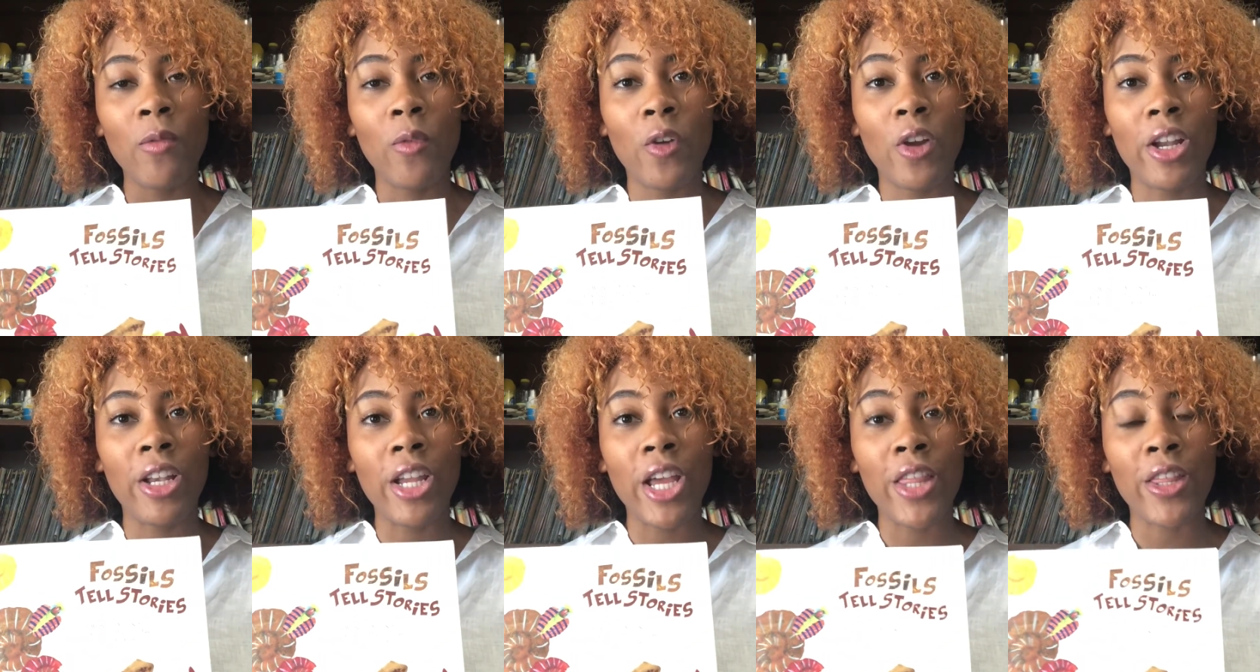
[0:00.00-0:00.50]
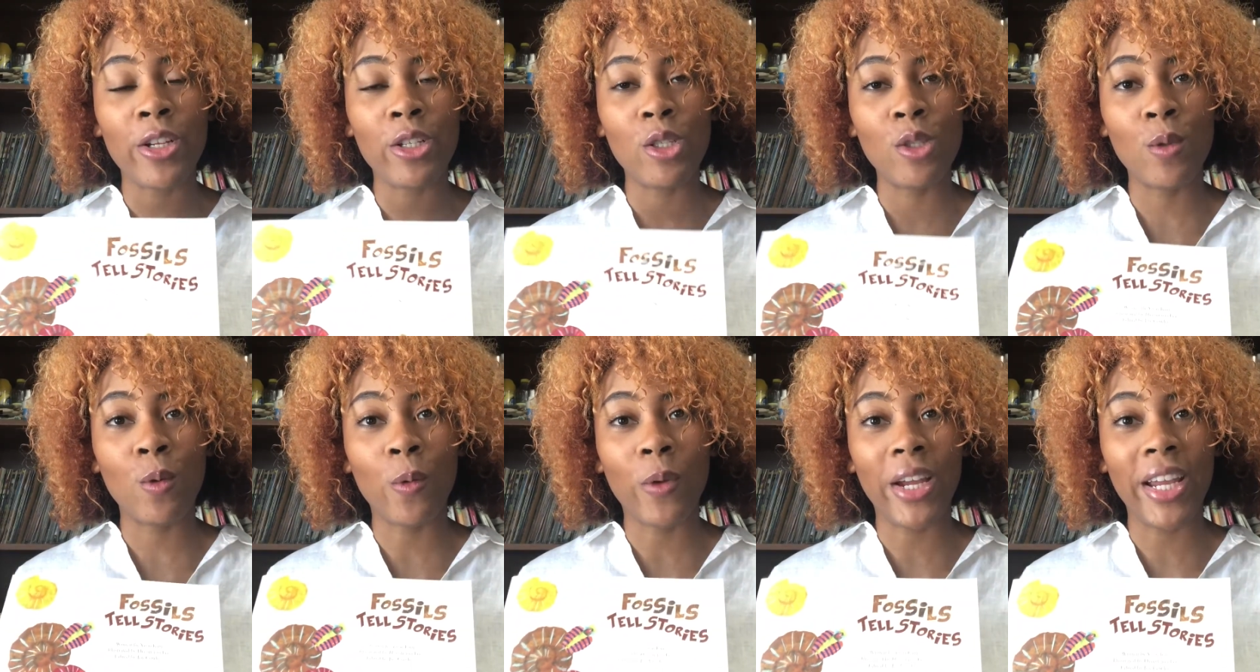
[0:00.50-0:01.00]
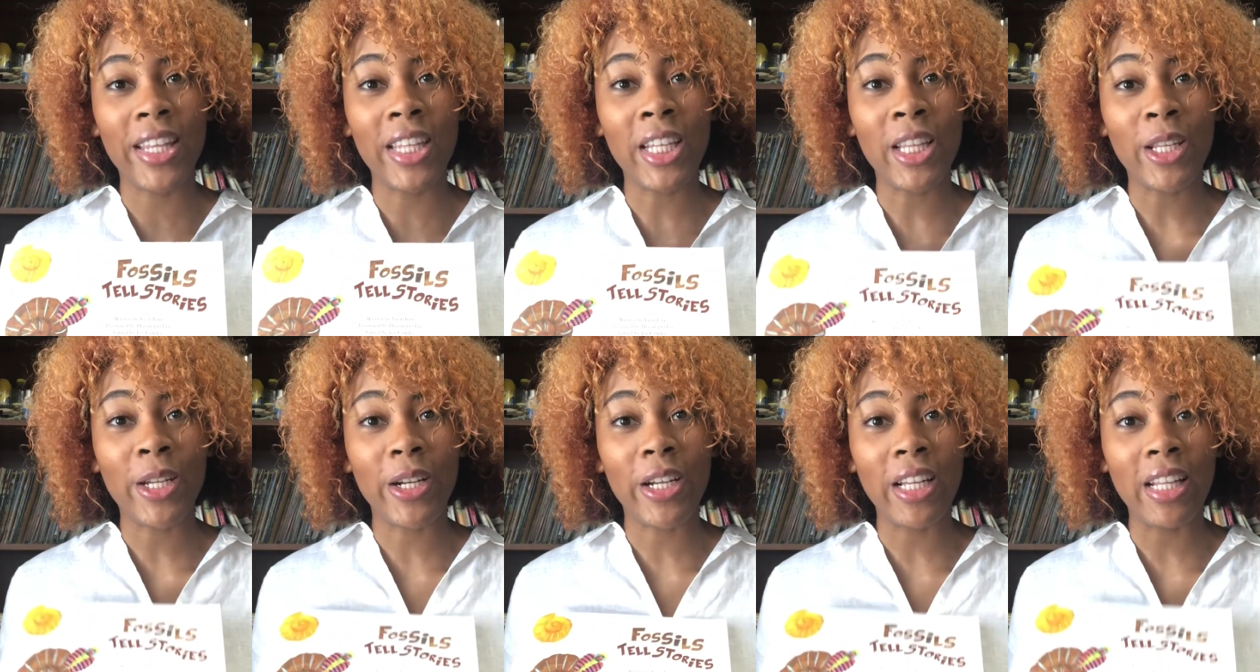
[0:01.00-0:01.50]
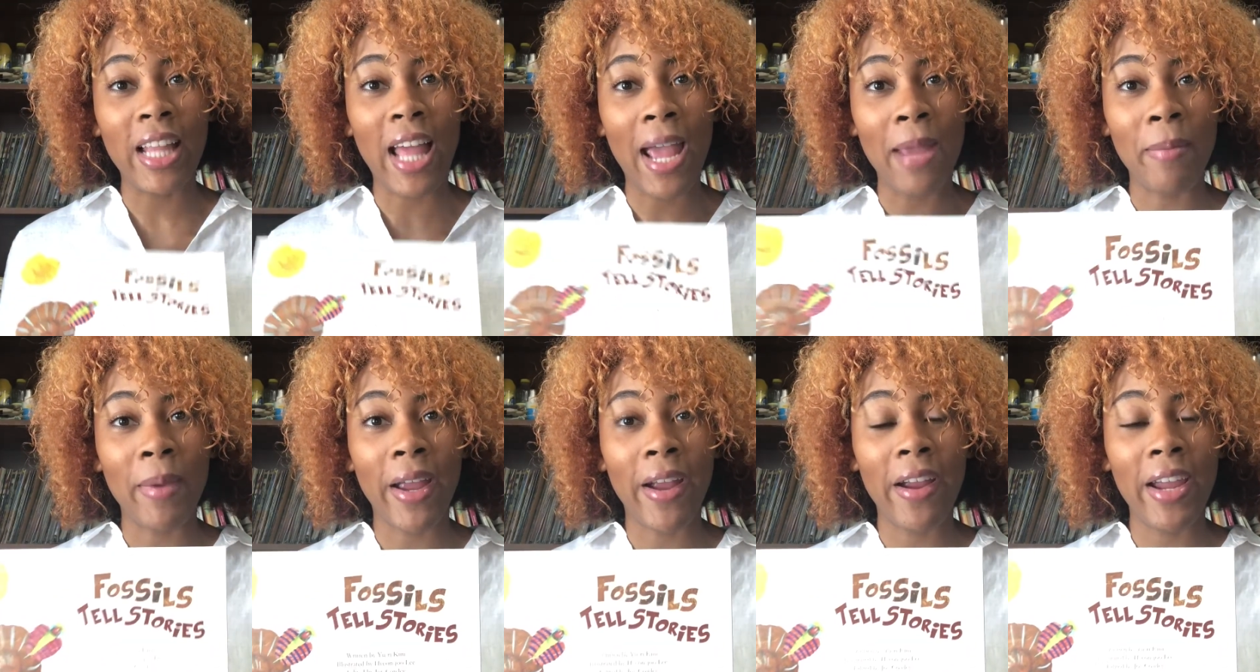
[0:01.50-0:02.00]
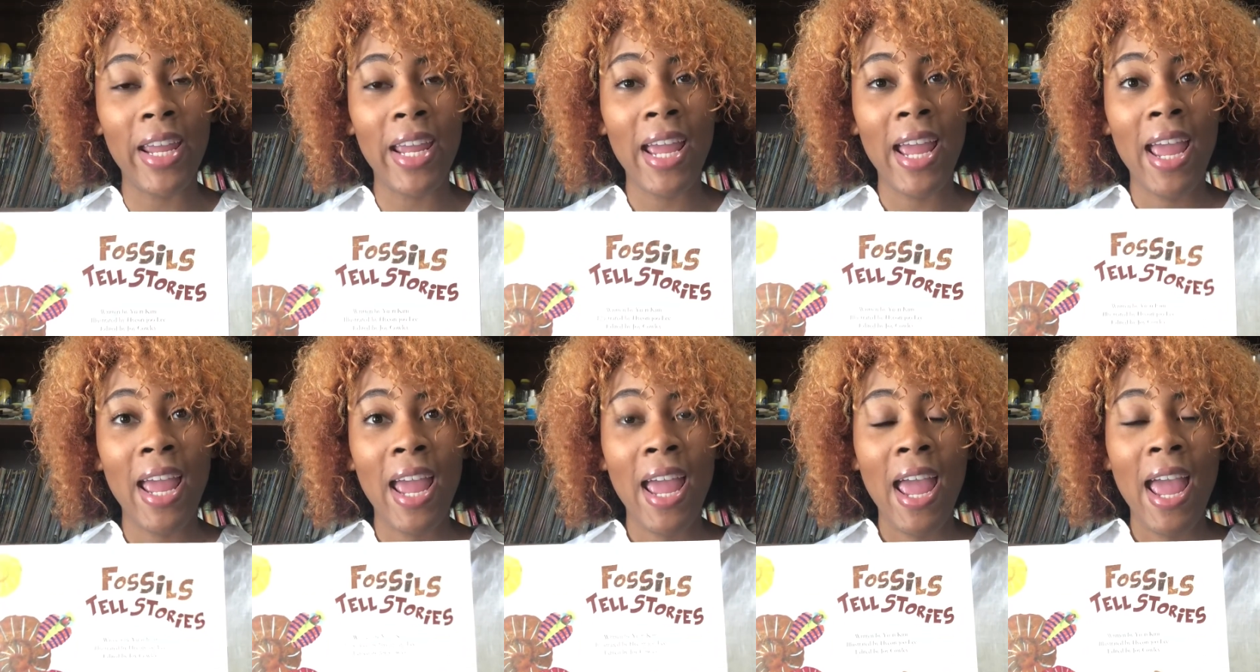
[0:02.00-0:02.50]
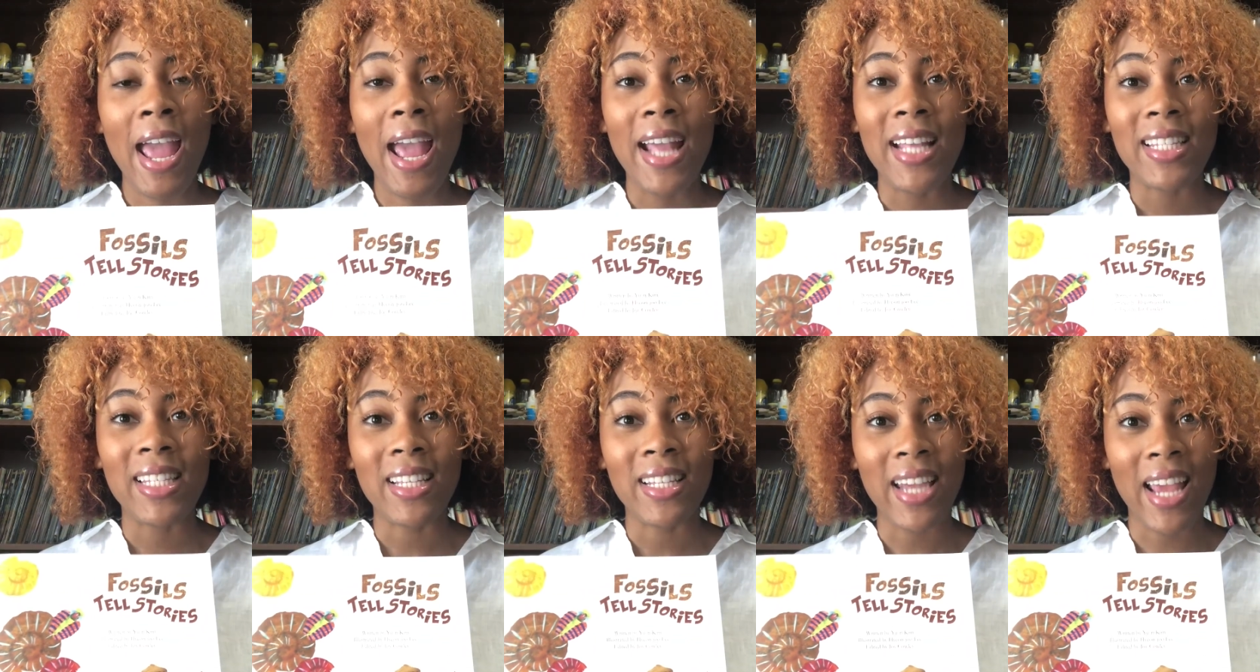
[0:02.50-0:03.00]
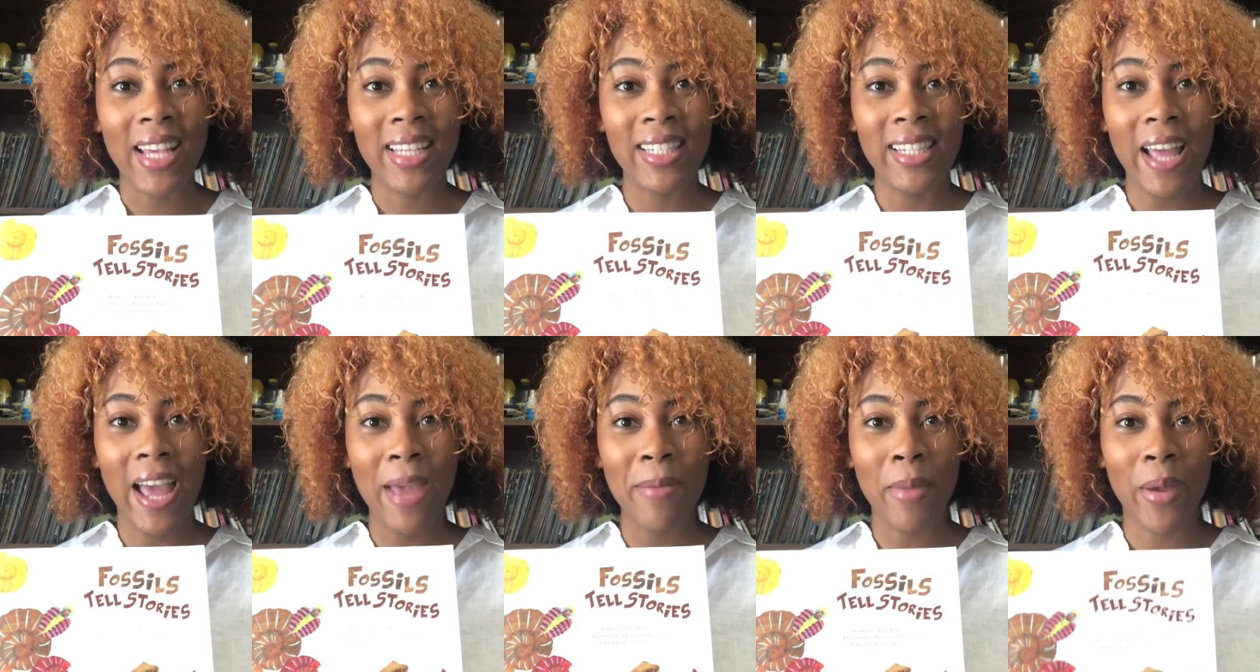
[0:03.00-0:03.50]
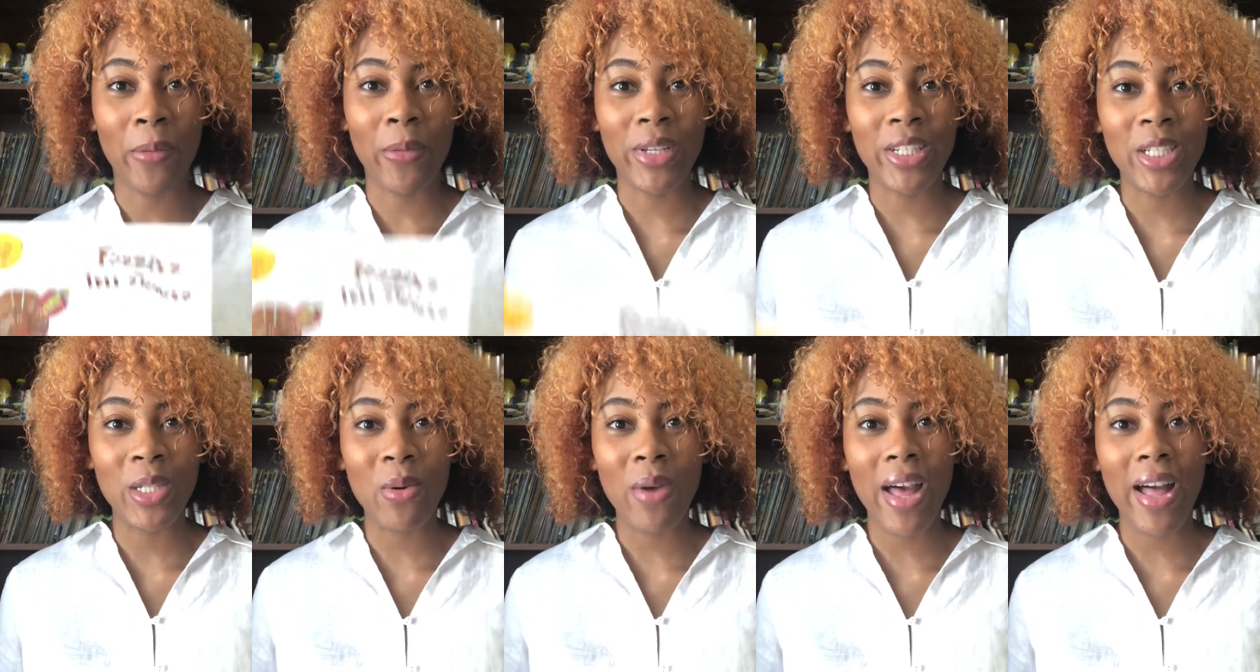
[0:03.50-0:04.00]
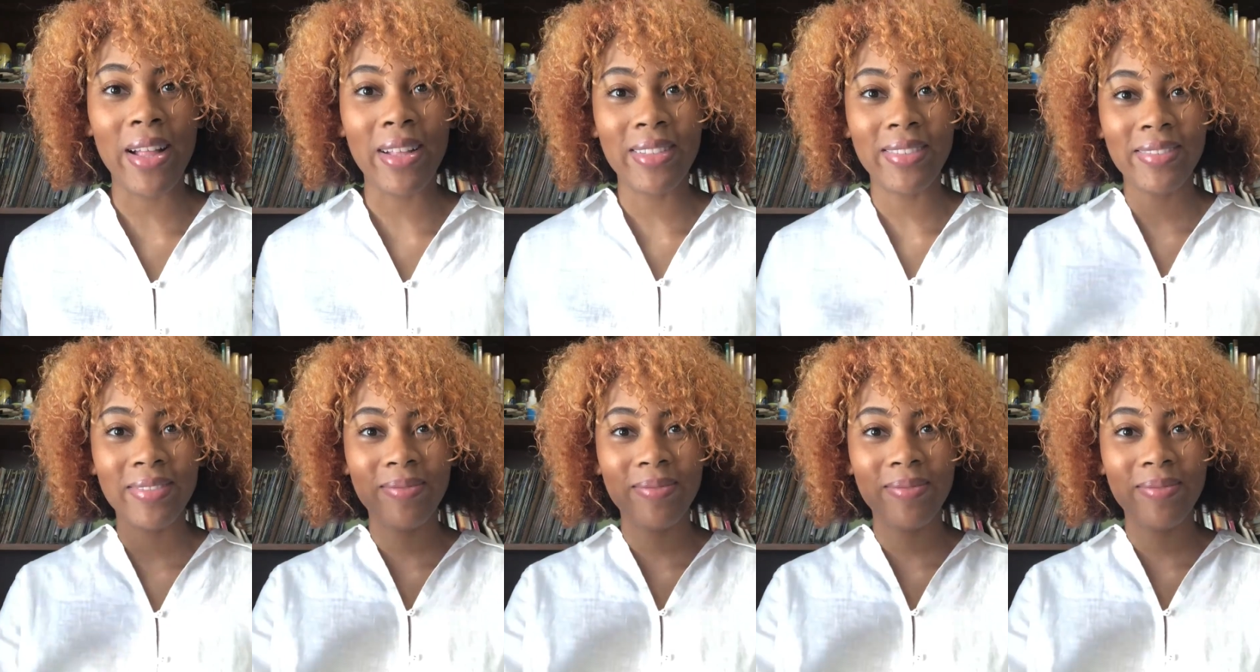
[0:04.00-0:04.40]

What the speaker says: for another story in the Learning Library. Until next time, I wish you well.